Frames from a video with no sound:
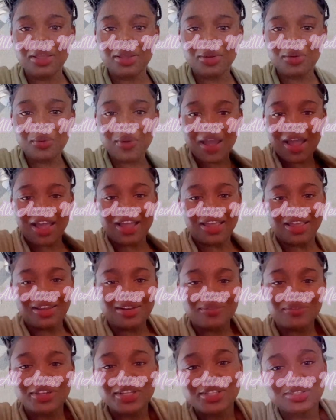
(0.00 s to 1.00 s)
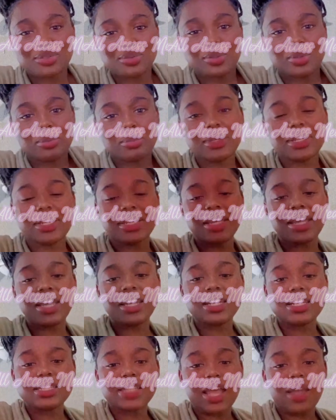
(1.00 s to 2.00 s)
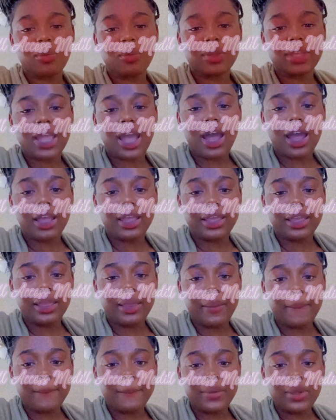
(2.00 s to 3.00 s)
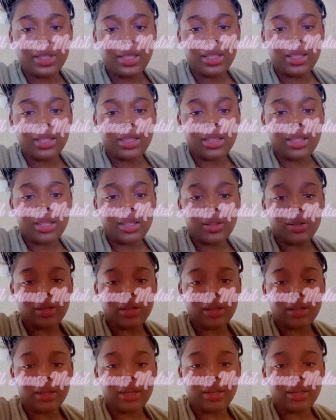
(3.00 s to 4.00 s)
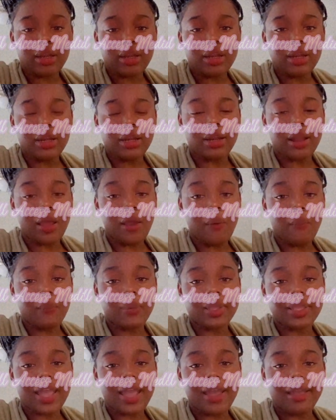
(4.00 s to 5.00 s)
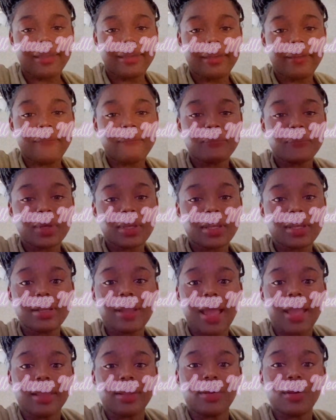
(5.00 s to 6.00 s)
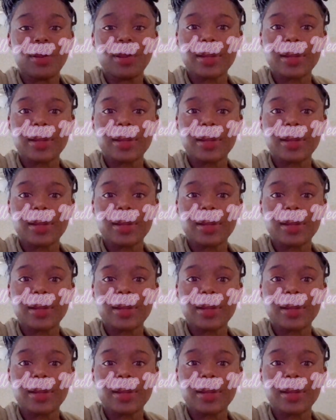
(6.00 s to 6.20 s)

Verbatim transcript: really a quiet individual. But then it's like when y'all keep, don't when y'all keep fucking, like